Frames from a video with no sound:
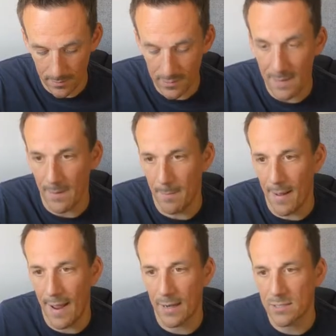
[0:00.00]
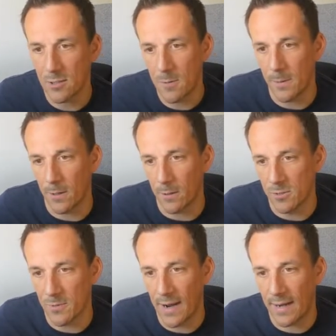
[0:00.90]
type in max, open and close
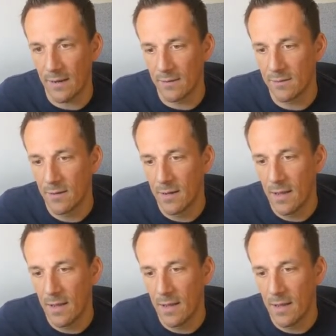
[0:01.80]
brackets,